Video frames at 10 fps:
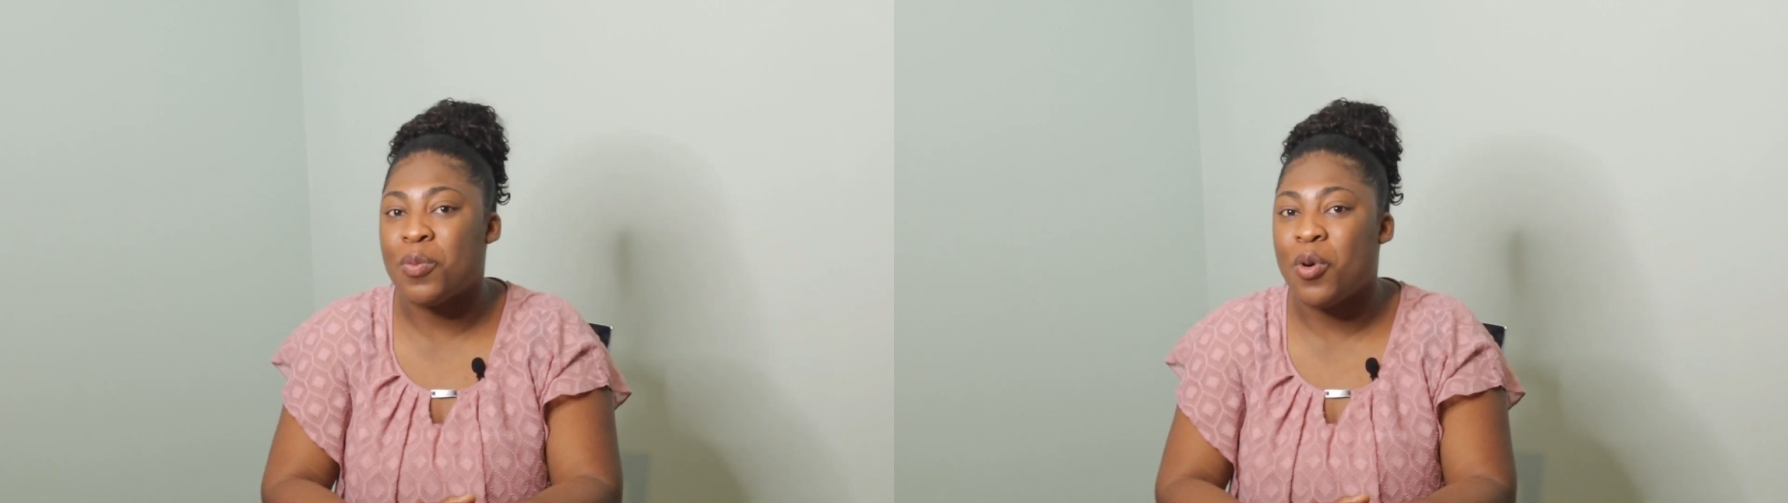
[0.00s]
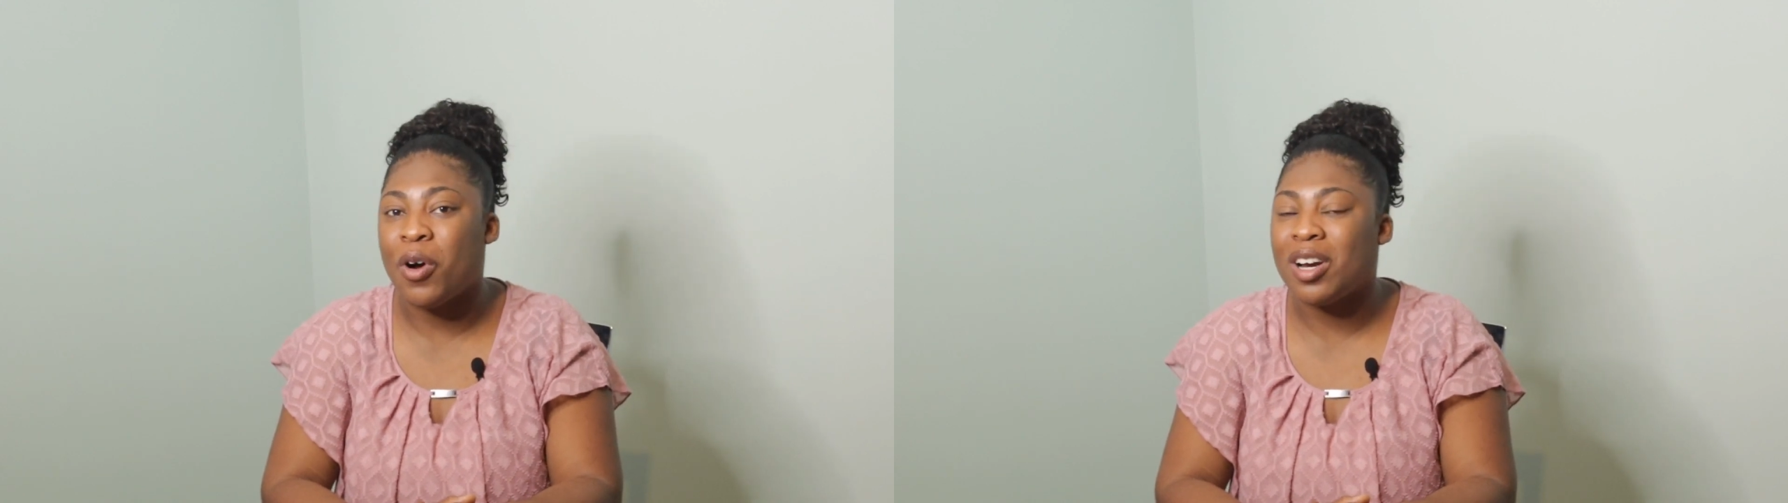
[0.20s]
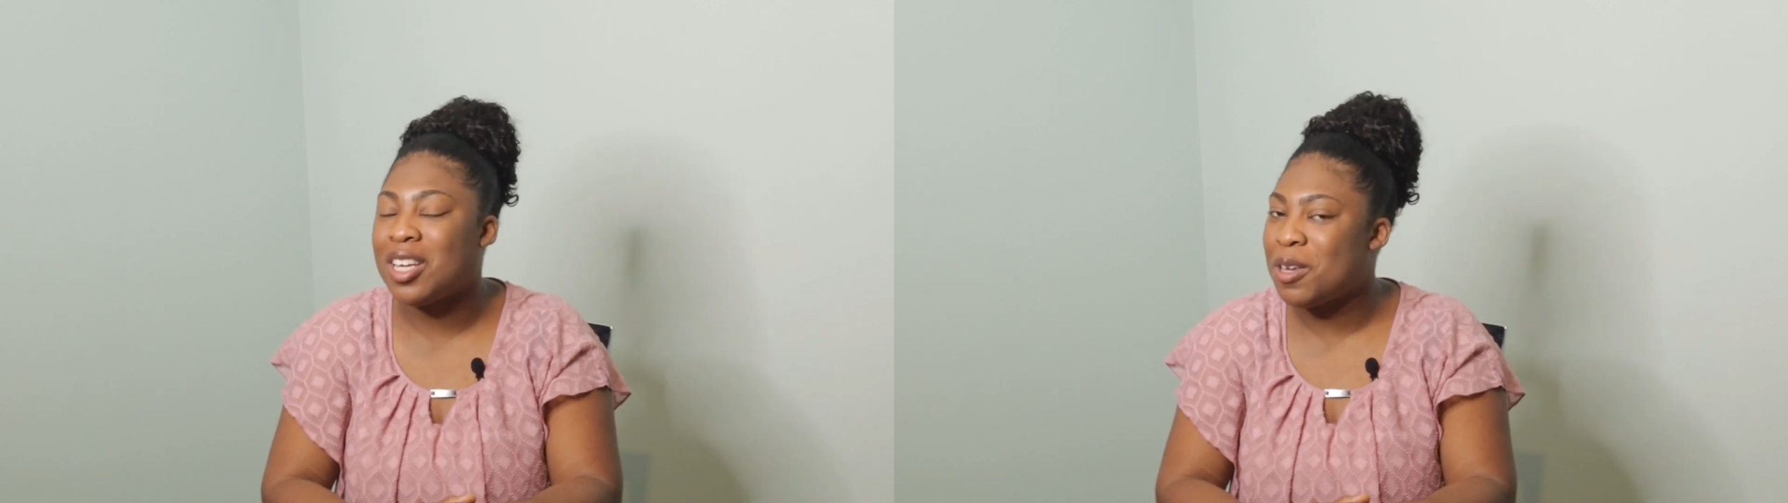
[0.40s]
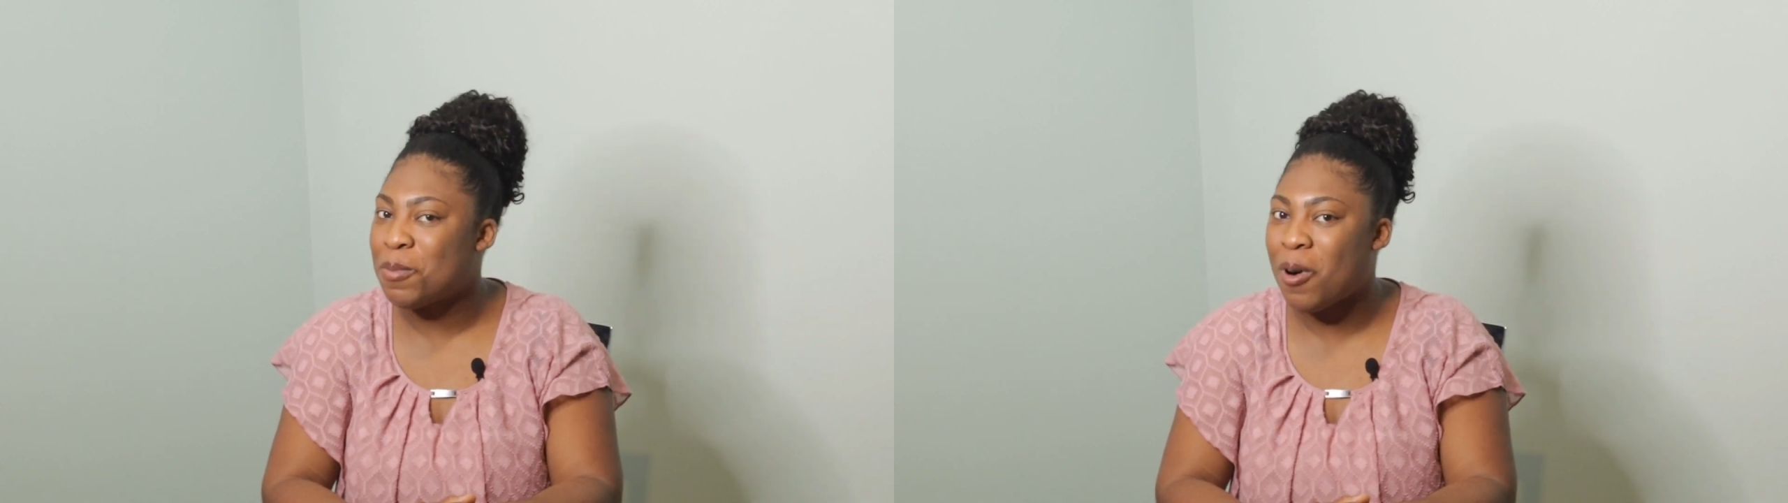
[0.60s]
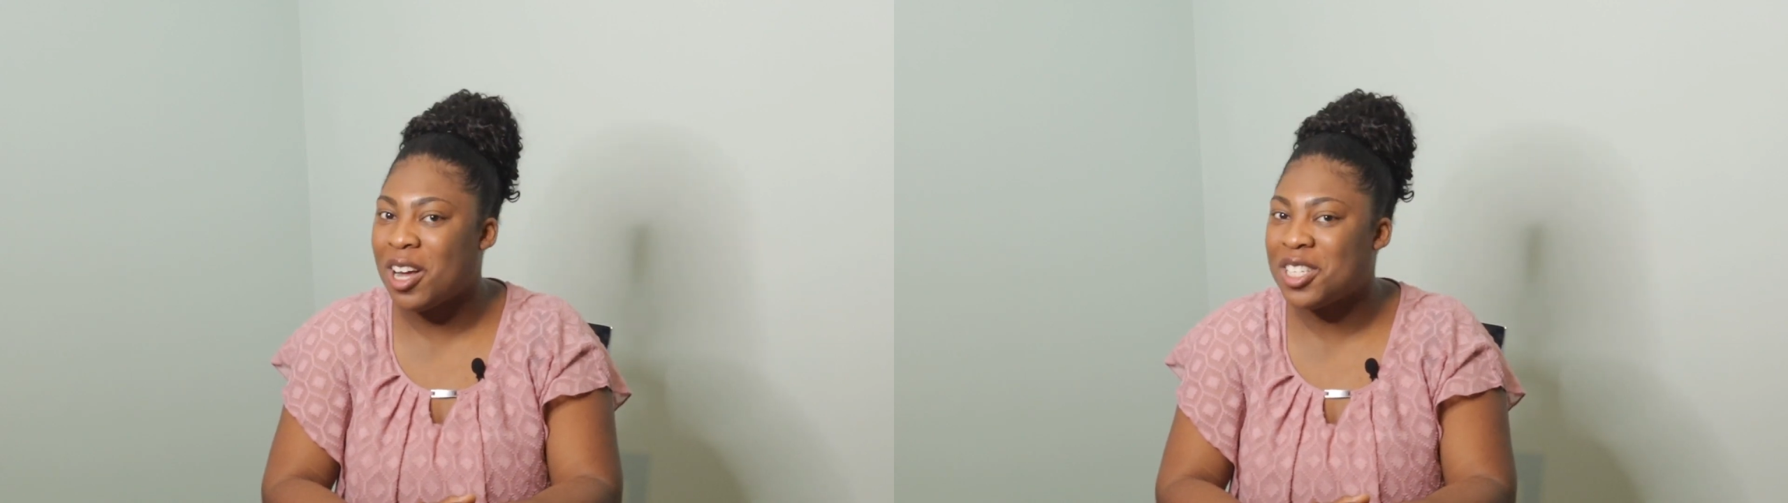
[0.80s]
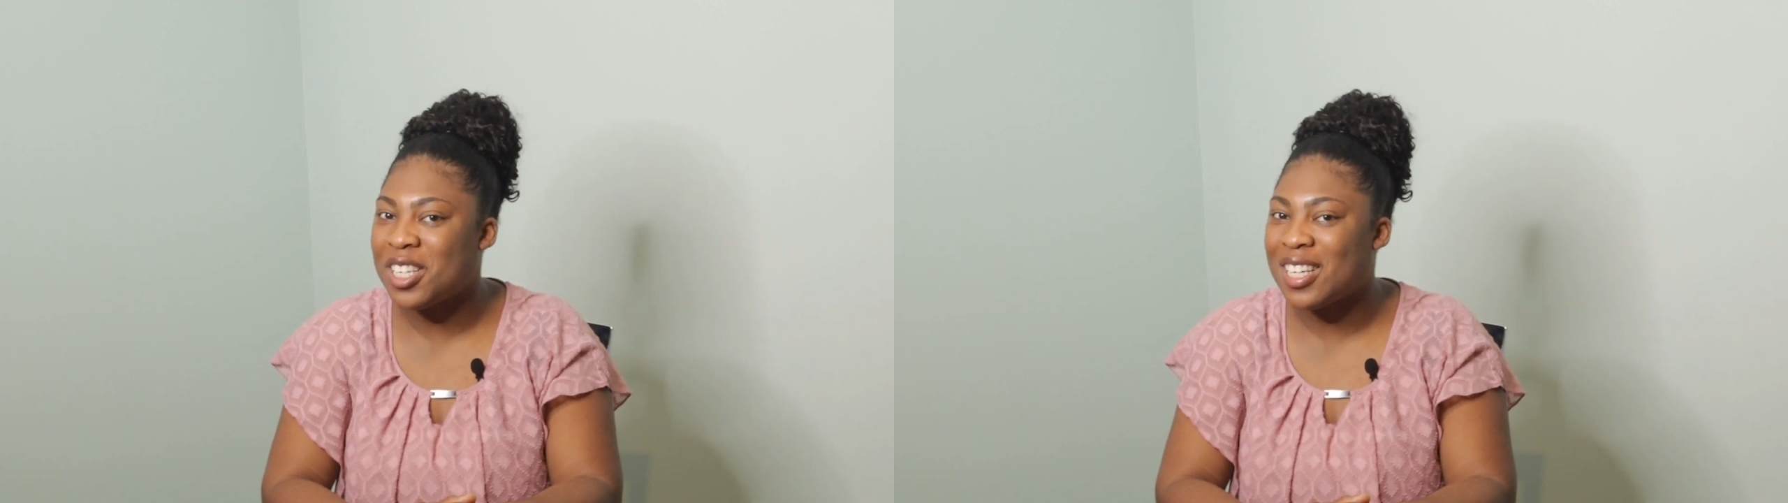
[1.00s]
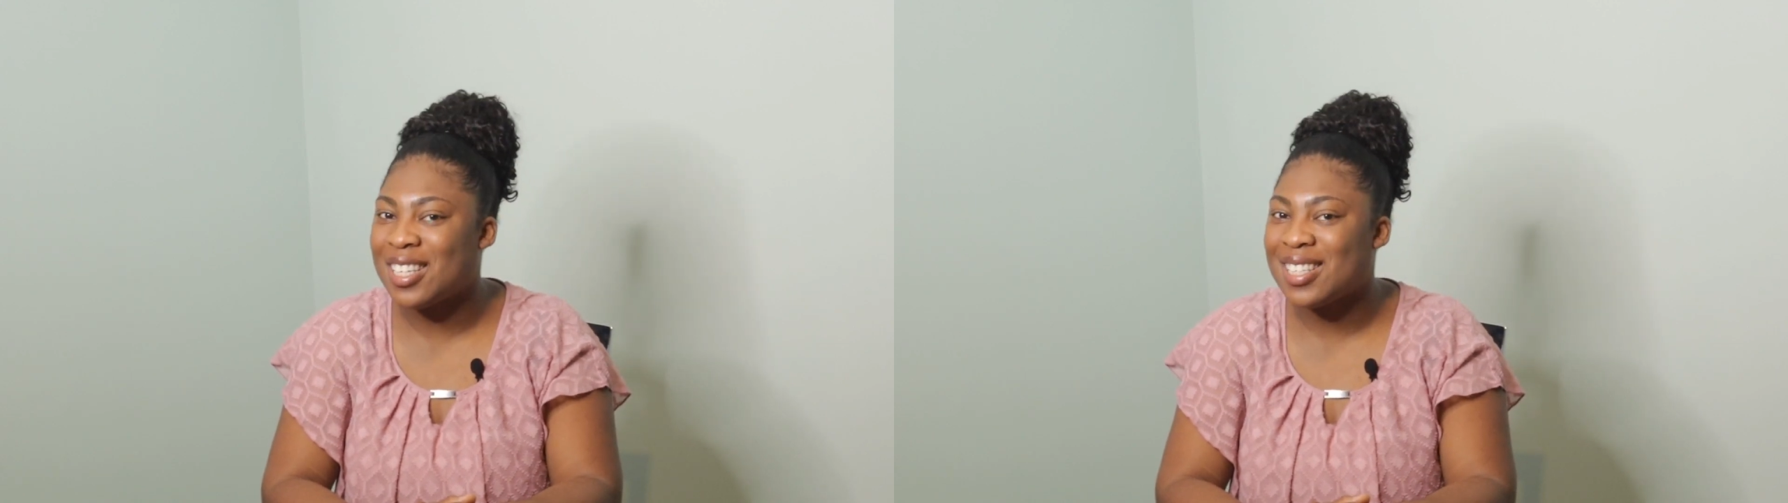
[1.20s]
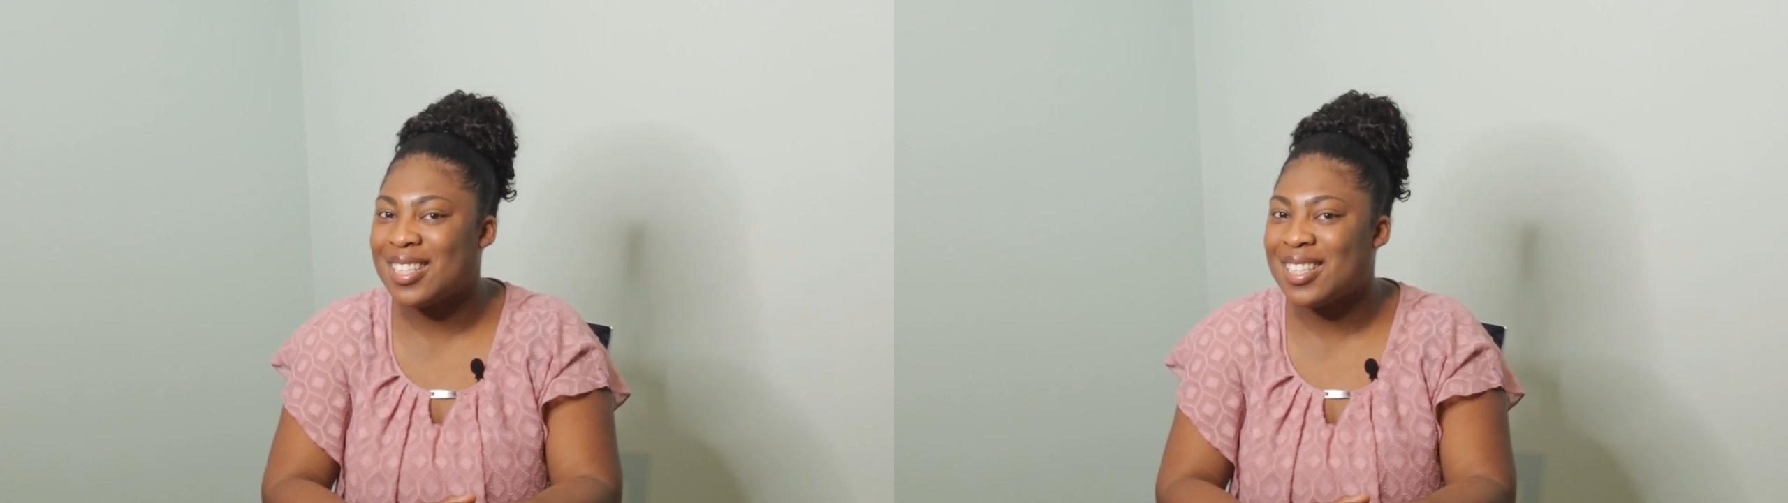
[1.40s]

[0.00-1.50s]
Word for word: more, keep watching.